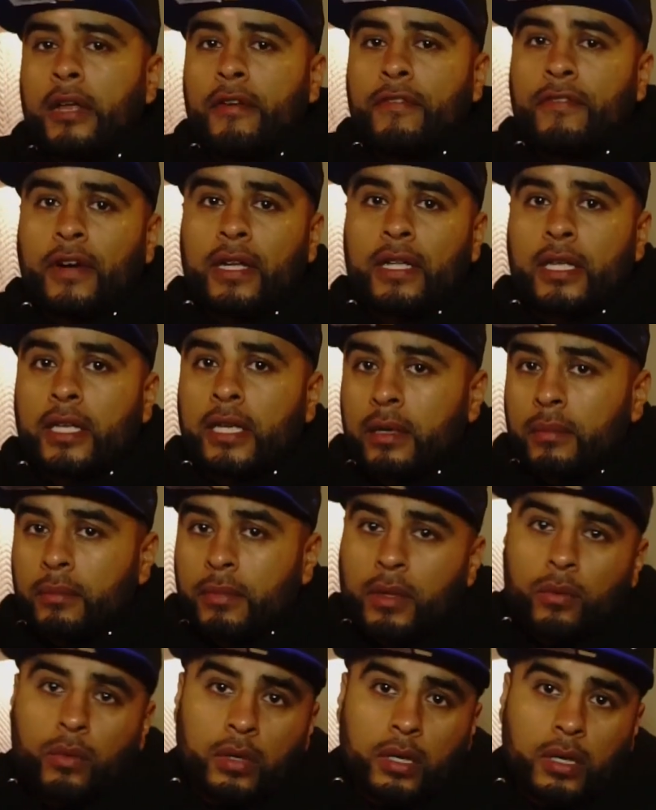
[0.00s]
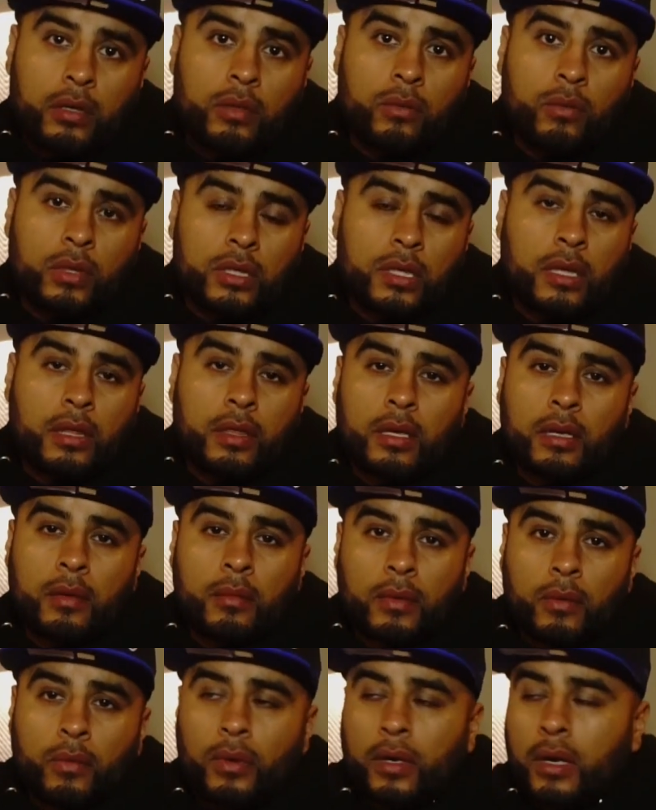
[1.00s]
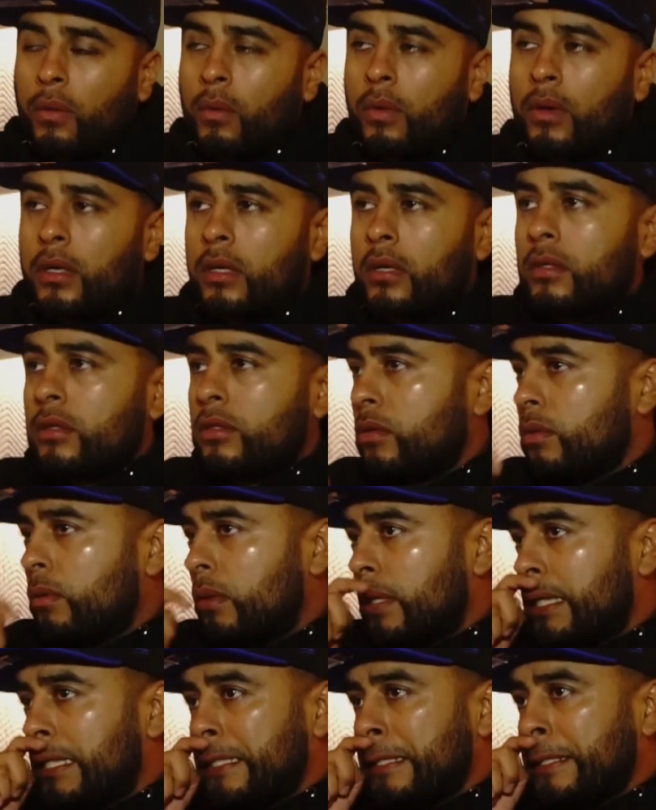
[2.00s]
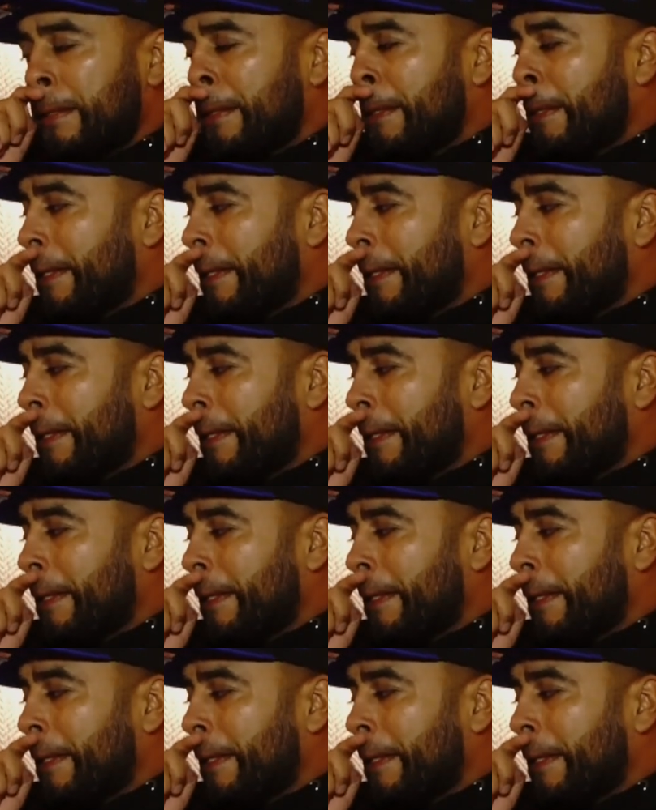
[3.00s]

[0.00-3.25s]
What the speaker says: It finally hit me what the theme and what I wanted to do was